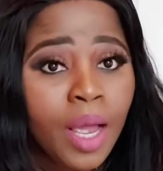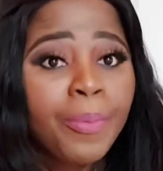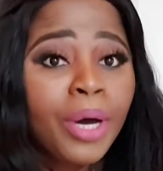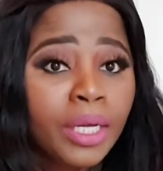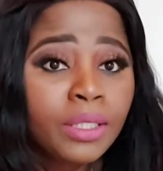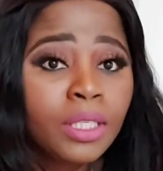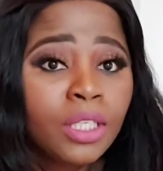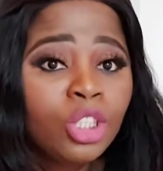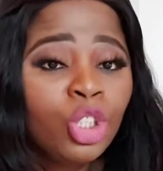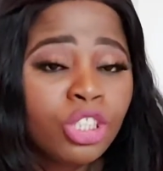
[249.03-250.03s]
But
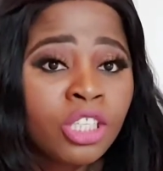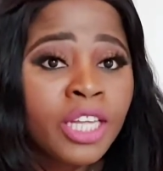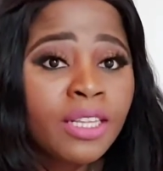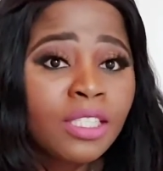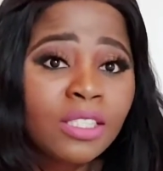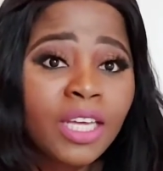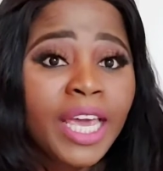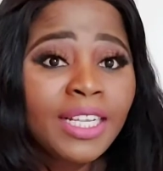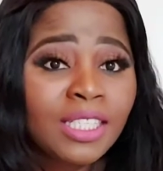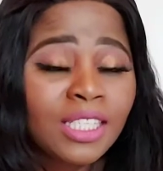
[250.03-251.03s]
just know that this
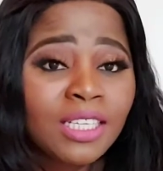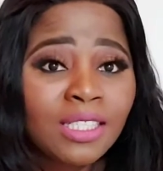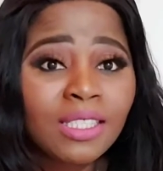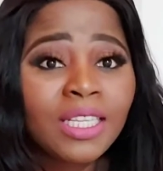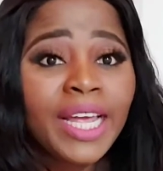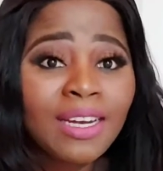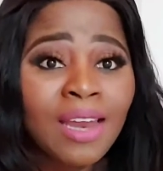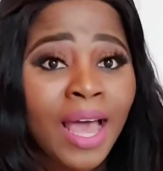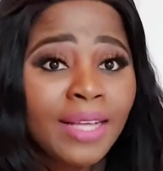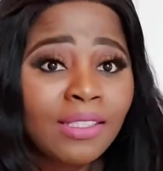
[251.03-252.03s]
eight
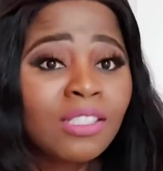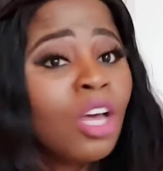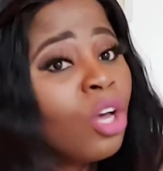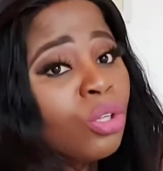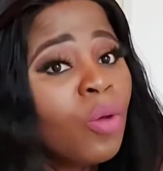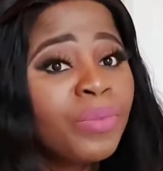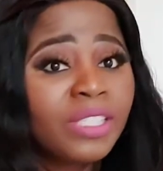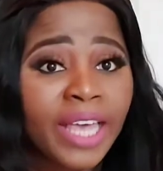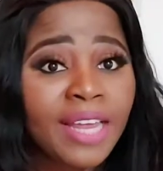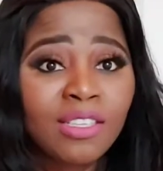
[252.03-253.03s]
nights, don't be
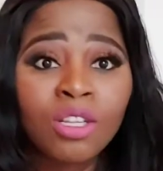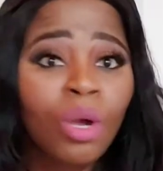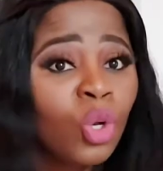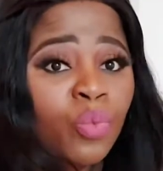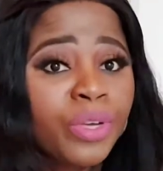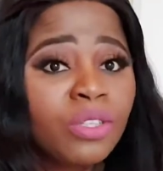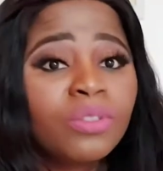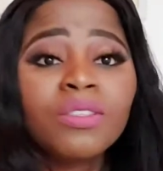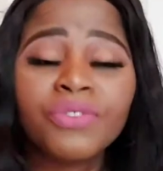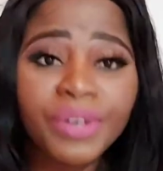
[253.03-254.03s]
scared, it's not going to be
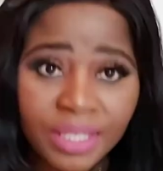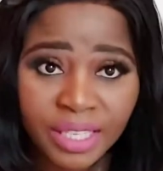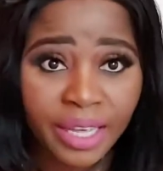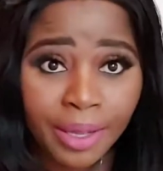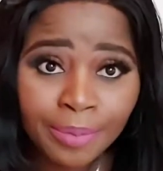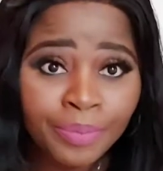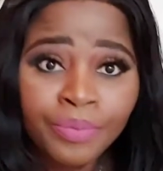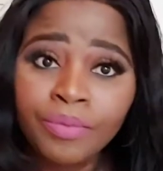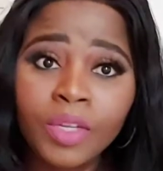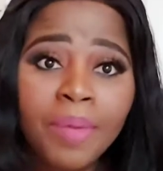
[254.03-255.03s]
during the first year.
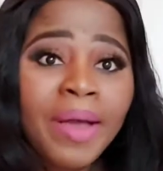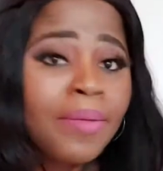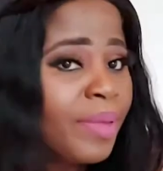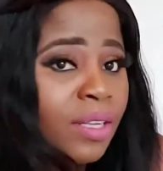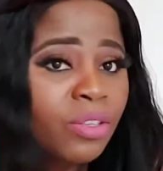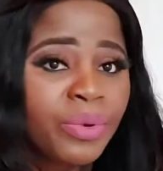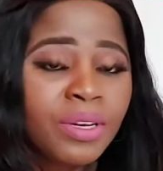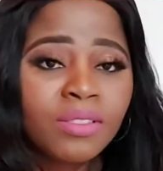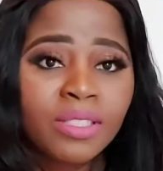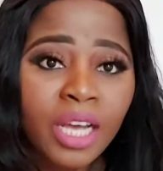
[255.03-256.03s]
It might be during
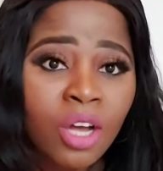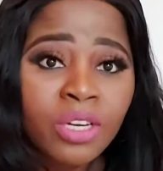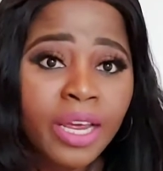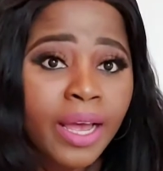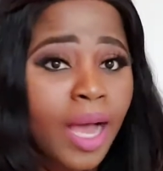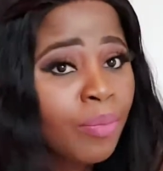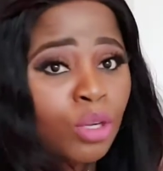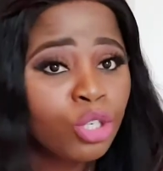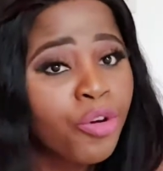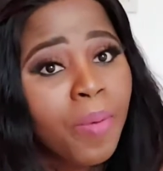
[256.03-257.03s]
the second year, I'm
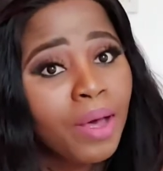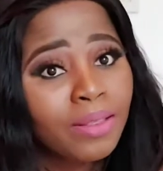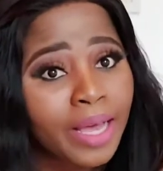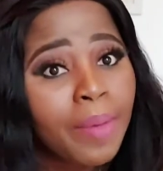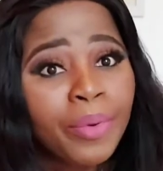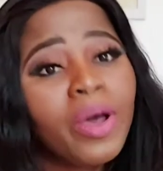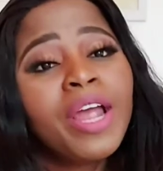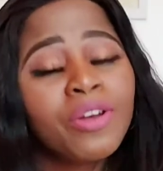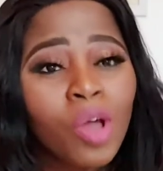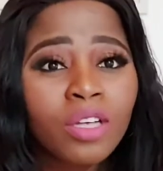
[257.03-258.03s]
not sure about that, but
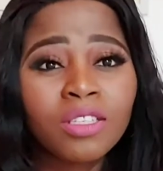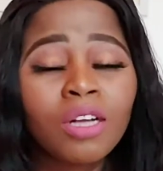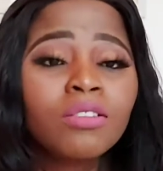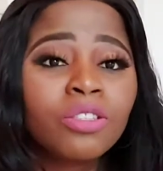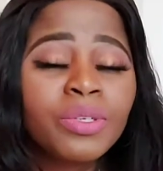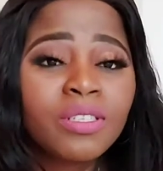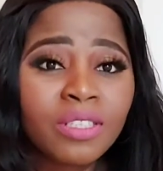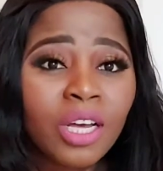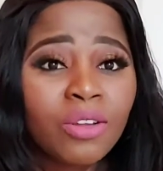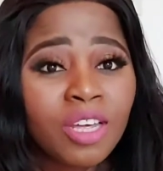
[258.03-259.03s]
I know it's not during the
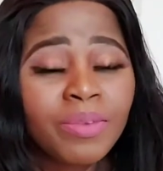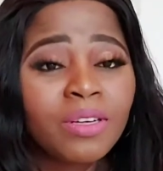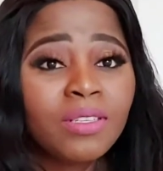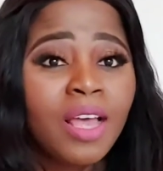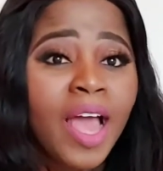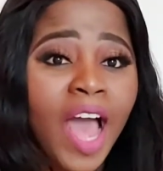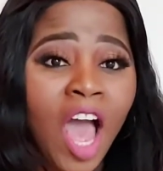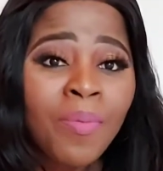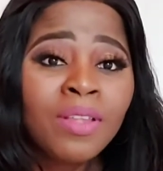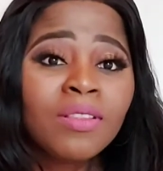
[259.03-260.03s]
second year because
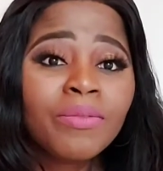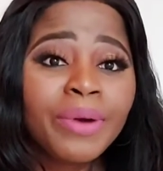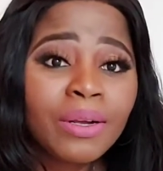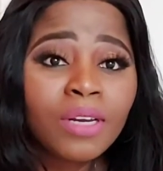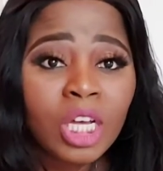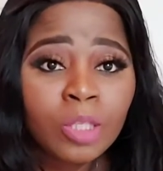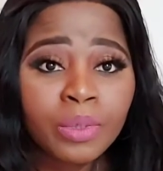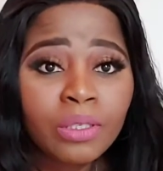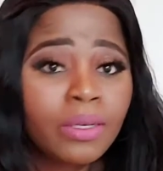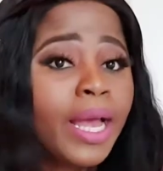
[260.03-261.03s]
I'm in the regular
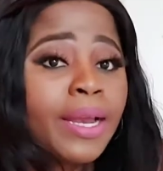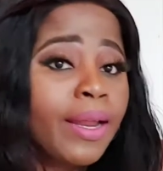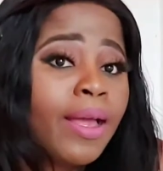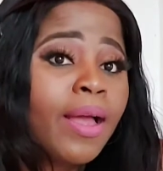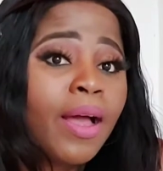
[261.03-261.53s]
Ausbildung, and